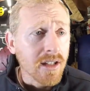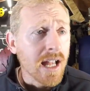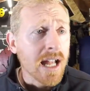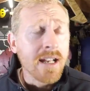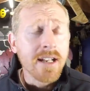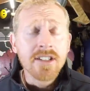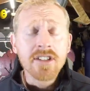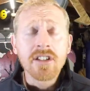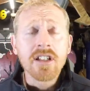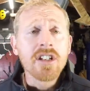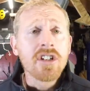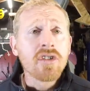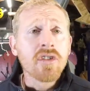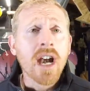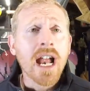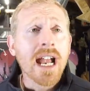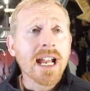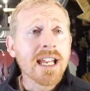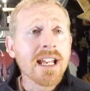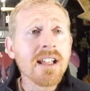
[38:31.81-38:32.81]
and it's the
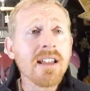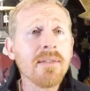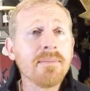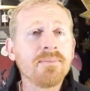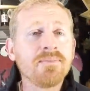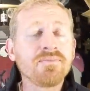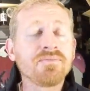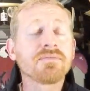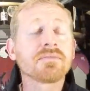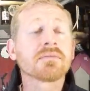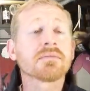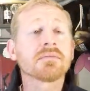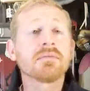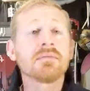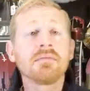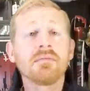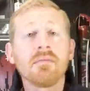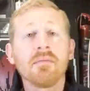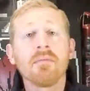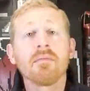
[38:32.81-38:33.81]
Dracula.
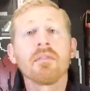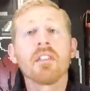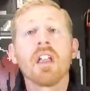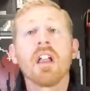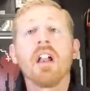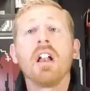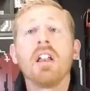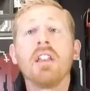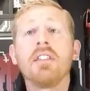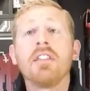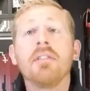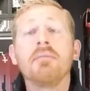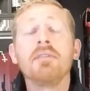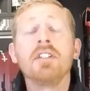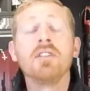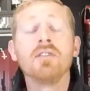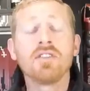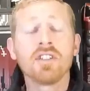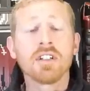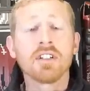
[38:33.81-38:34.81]
The
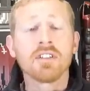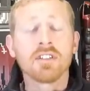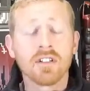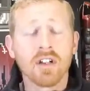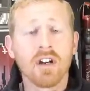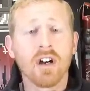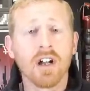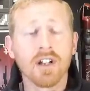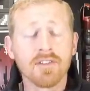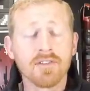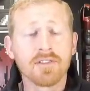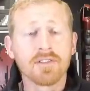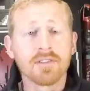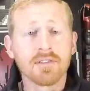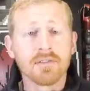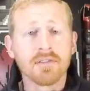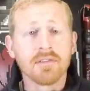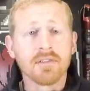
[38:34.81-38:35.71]
music starts.